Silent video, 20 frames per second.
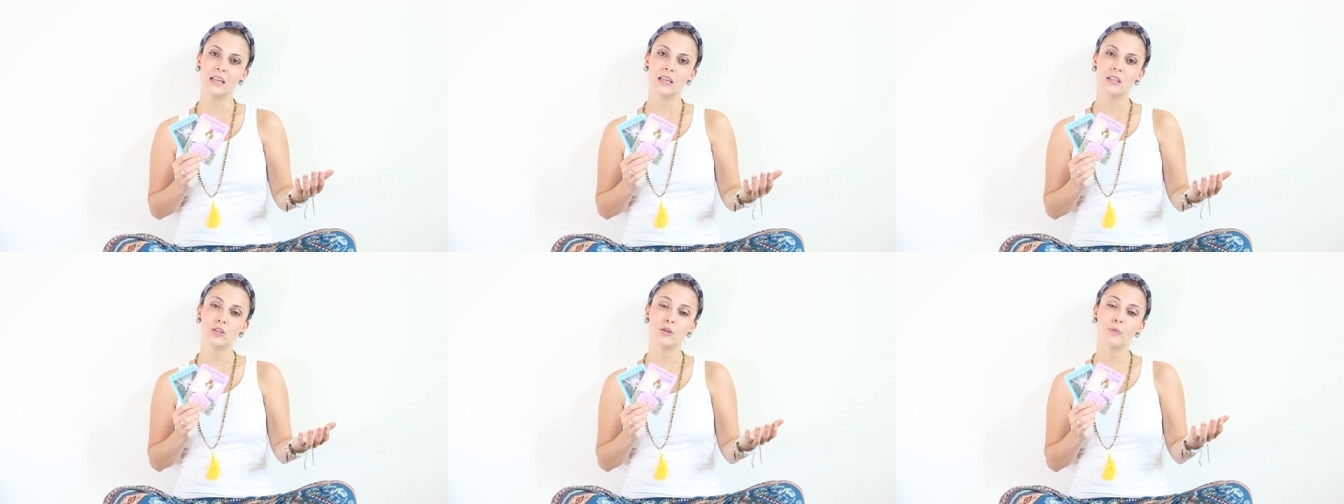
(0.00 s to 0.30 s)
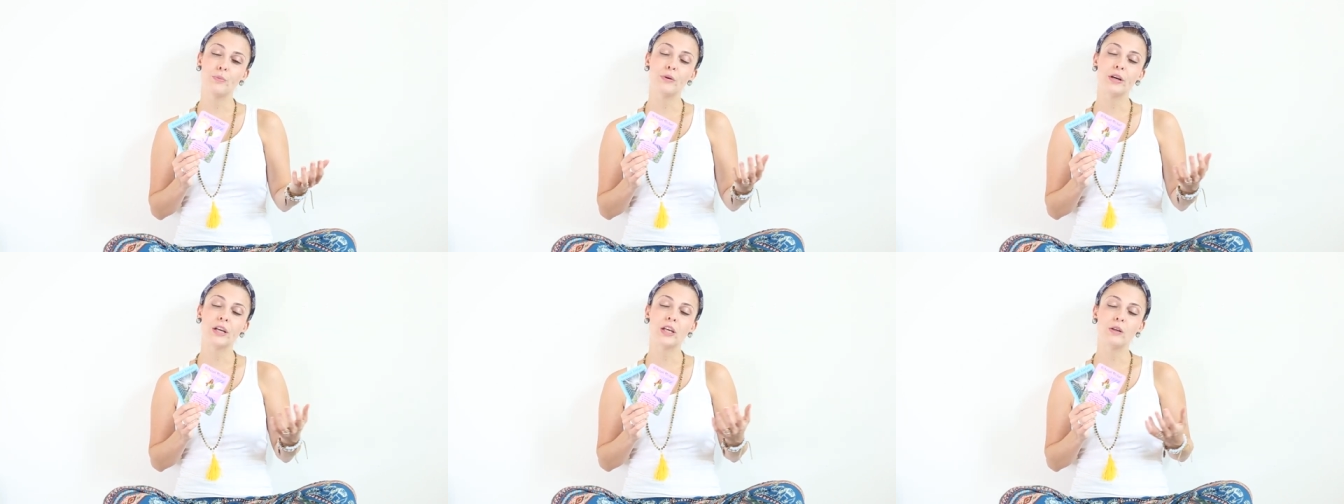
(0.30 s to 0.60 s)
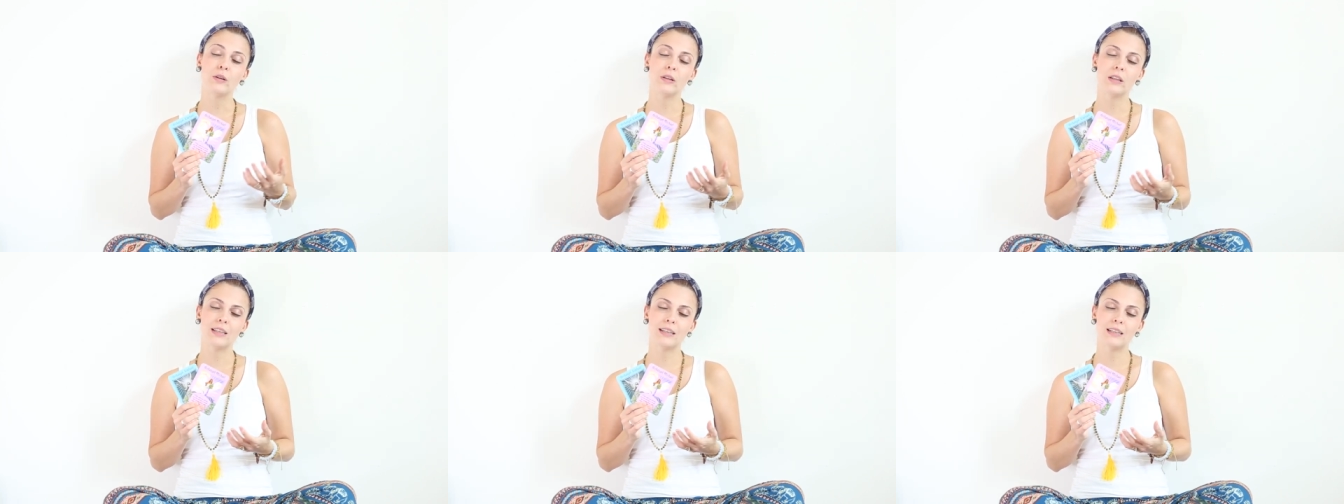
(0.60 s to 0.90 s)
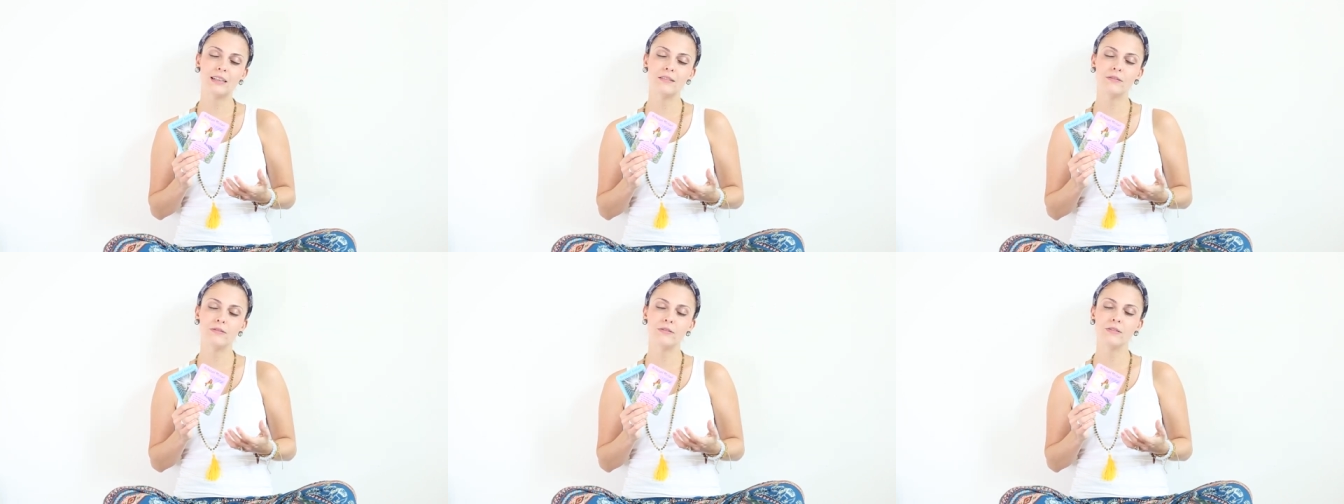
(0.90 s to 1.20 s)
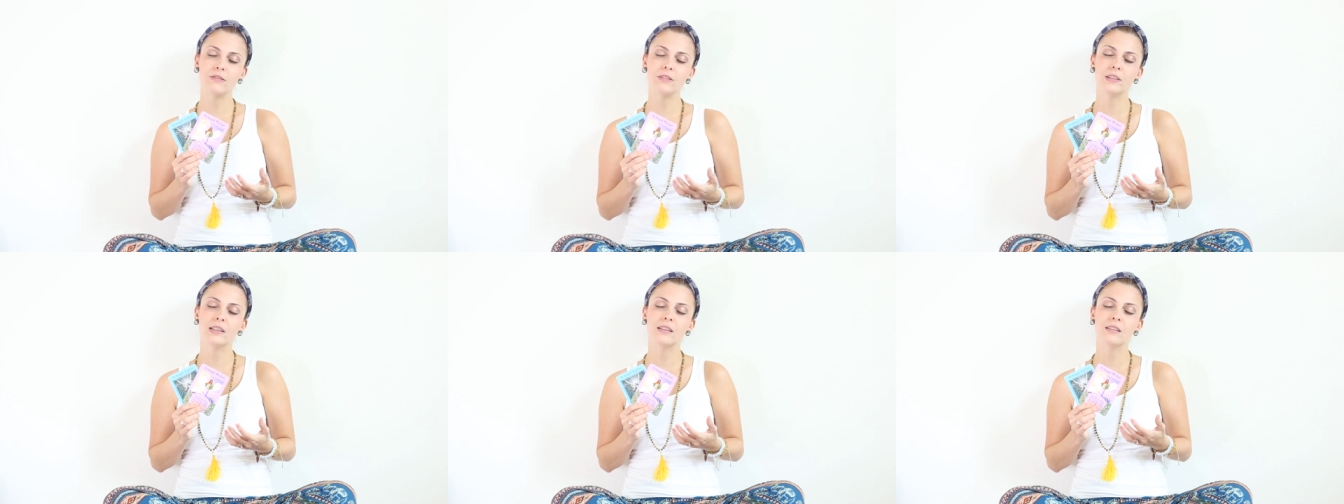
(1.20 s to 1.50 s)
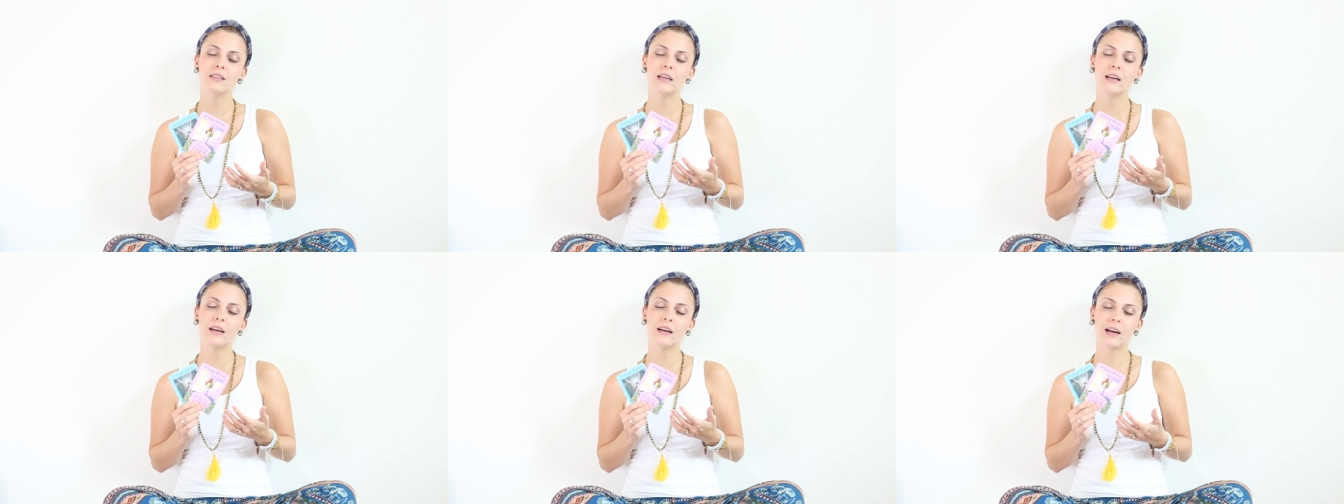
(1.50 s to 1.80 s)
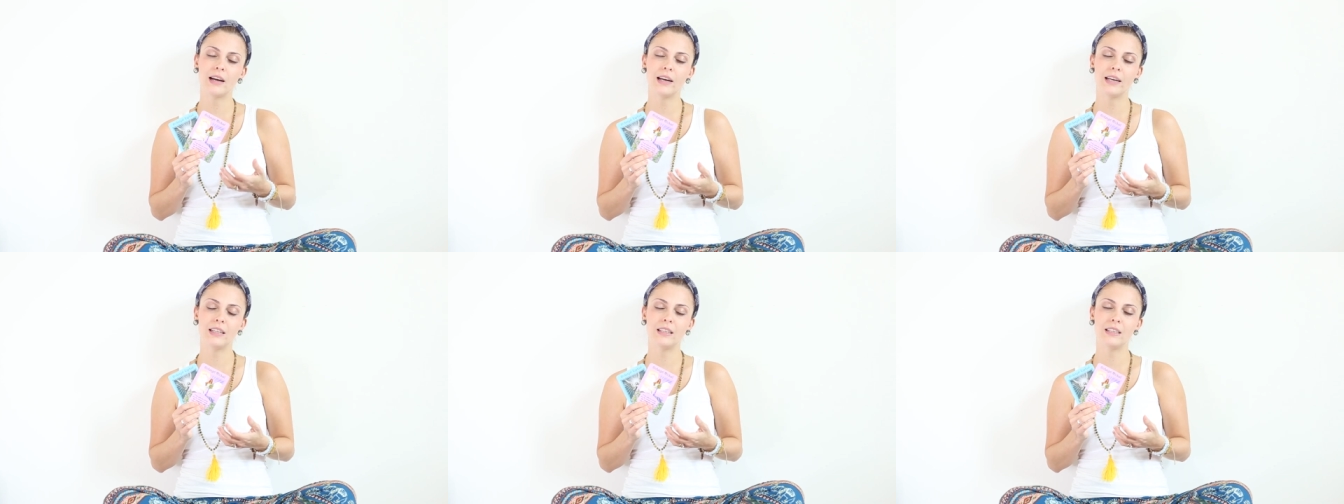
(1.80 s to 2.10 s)
to bring you love,
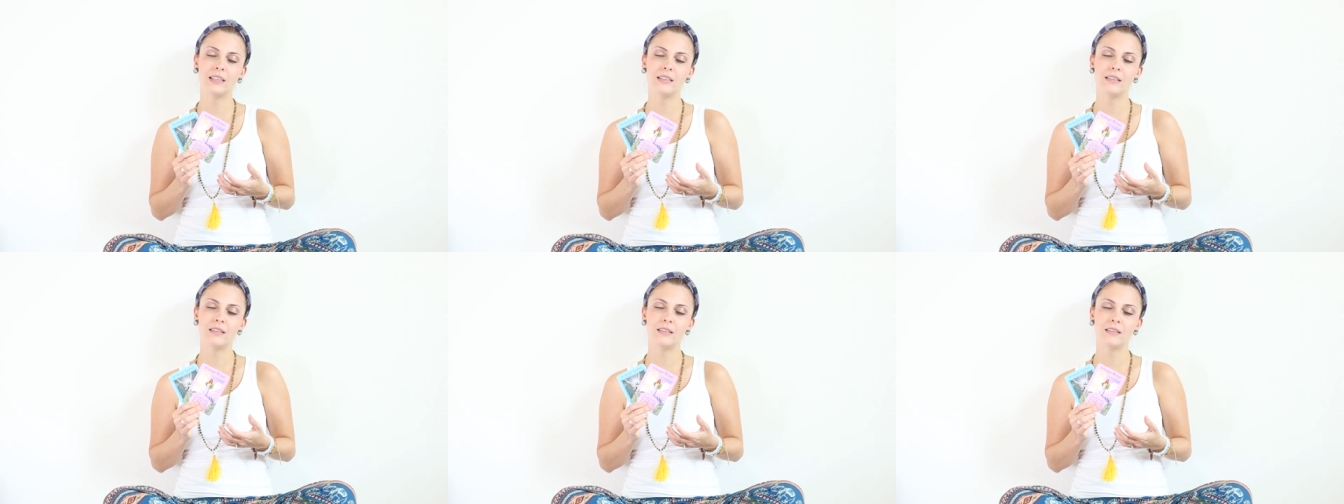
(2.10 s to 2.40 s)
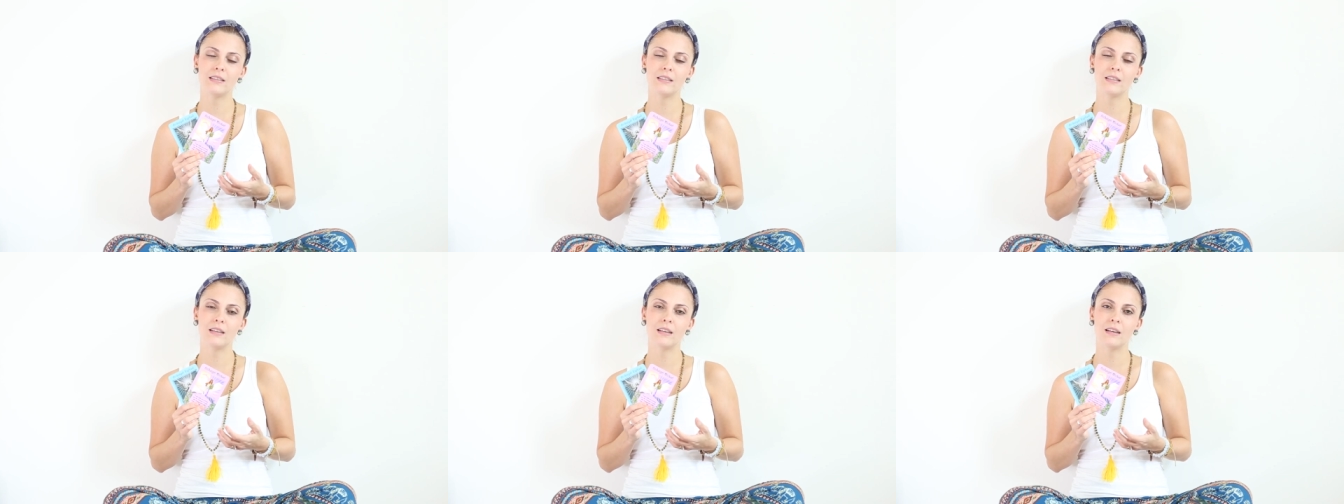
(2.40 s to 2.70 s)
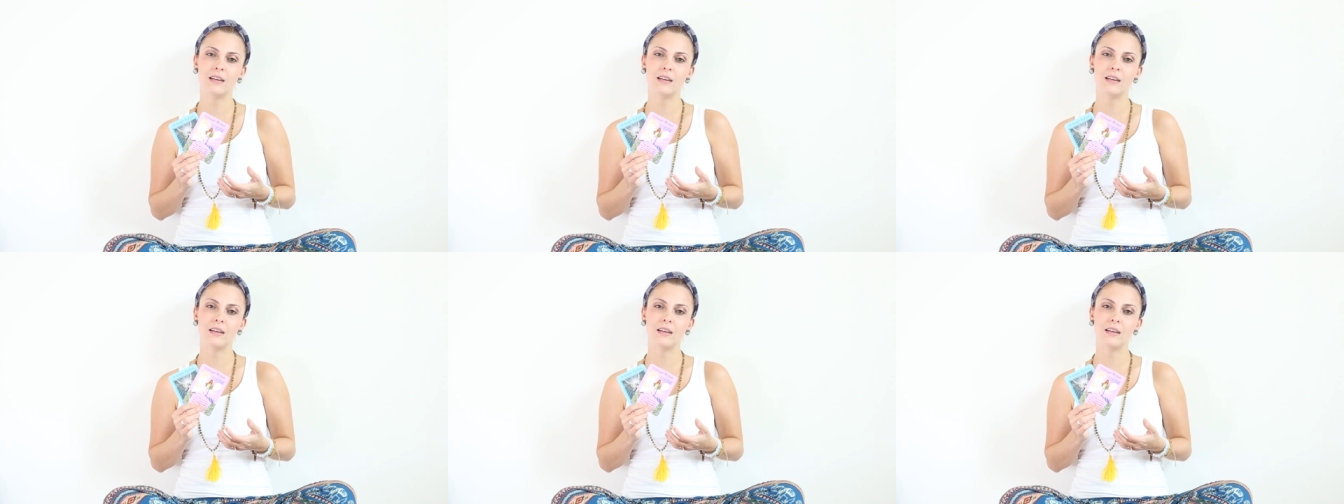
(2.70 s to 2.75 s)
kindness,